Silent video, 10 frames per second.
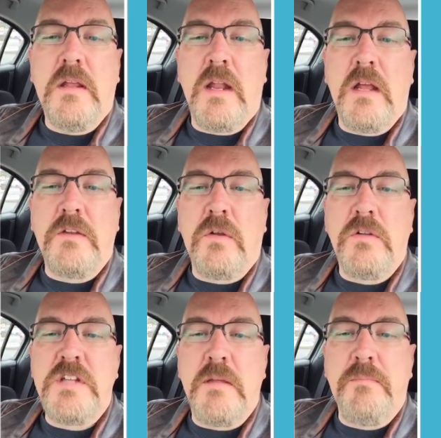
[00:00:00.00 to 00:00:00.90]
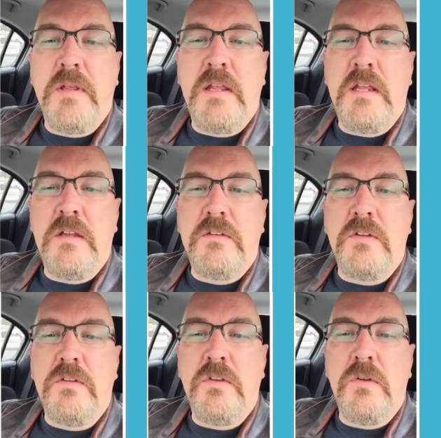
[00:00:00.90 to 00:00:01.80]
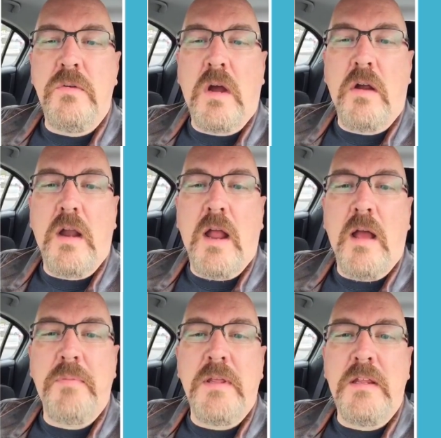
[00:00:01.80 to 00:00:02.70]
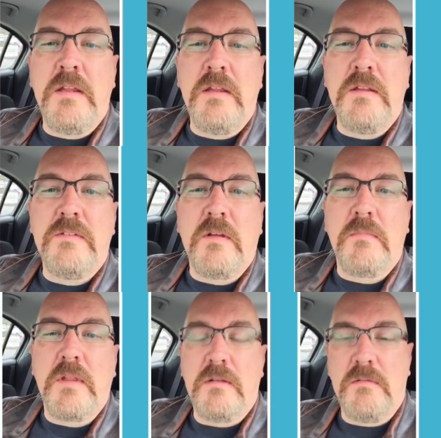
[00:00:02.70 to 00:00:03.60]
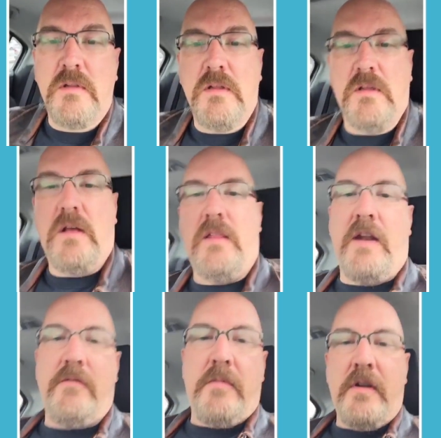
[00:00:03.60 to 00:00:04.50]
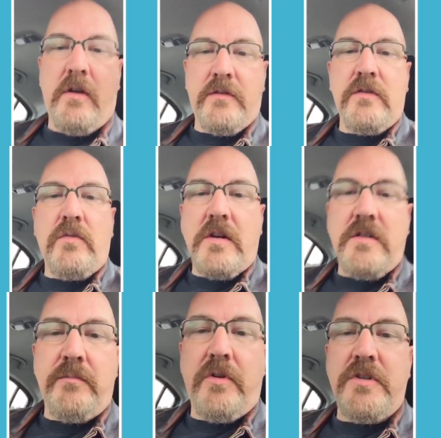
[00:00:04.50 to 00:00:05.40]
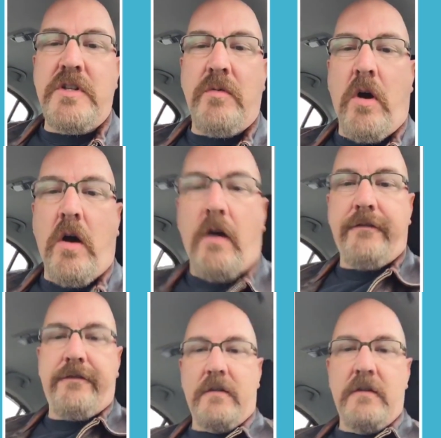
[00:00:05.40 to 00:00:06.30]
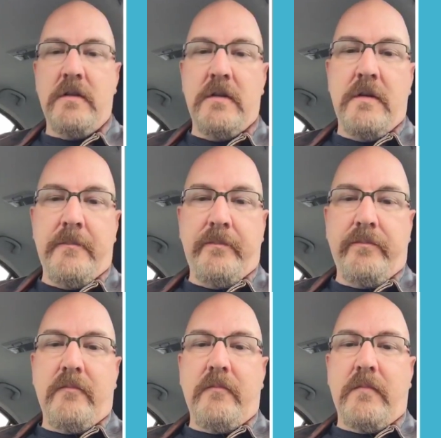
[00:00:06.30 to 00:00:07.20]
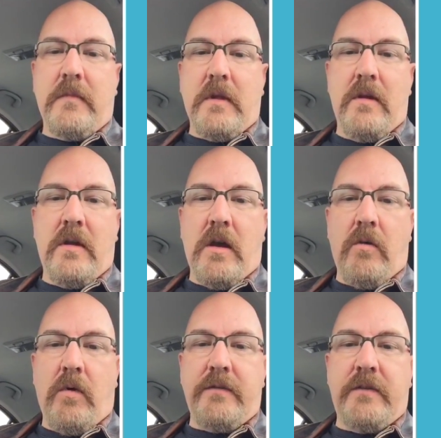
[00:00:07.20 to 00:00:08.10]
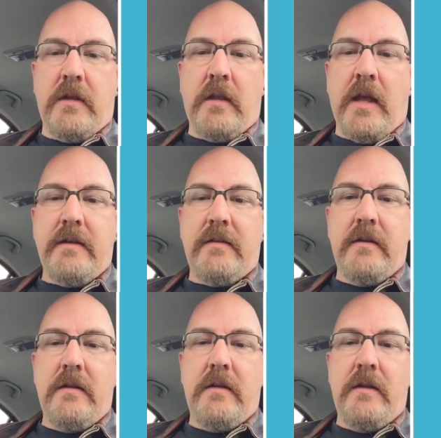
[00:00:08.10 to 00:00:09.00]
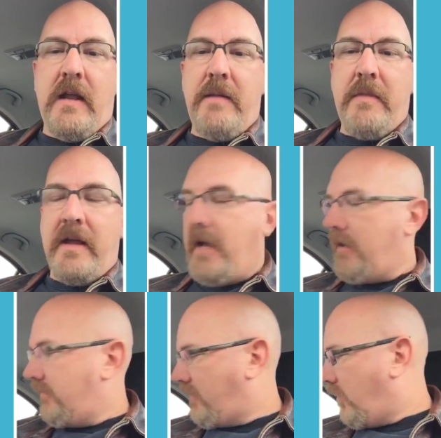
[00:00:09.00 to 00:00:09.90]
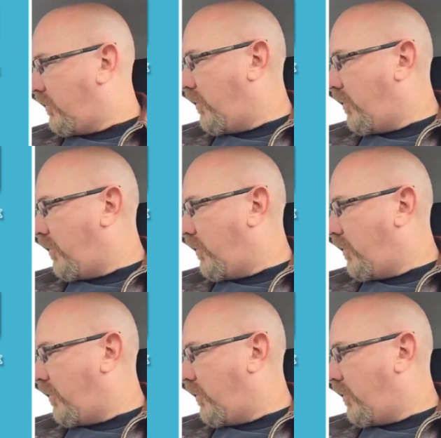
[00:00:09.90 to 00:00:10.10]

Ken, I told JP to do our happy something. And then everybody else's question pushed you off. Uh, what's the light name again? It's called